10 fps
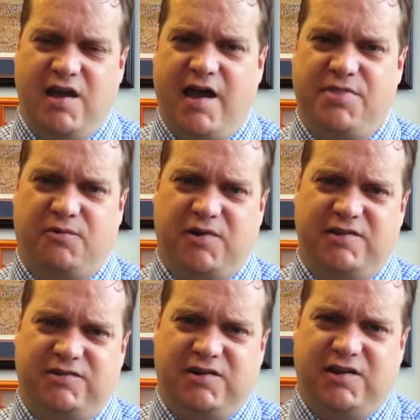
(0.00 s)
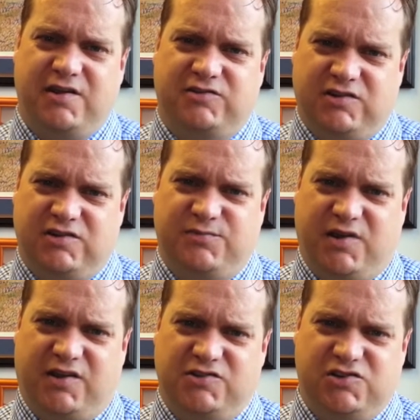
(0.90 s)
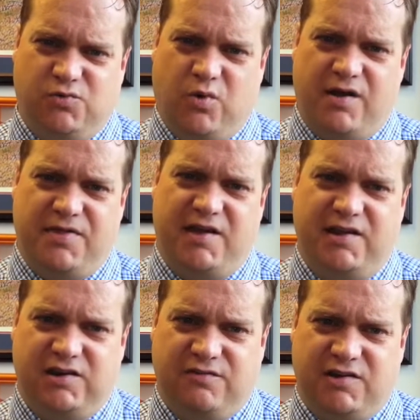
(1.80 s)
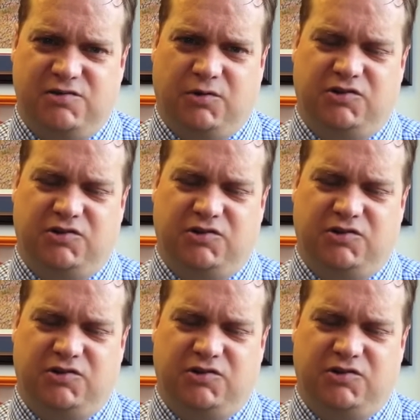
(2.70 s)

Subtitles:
And the reason is because you want that individual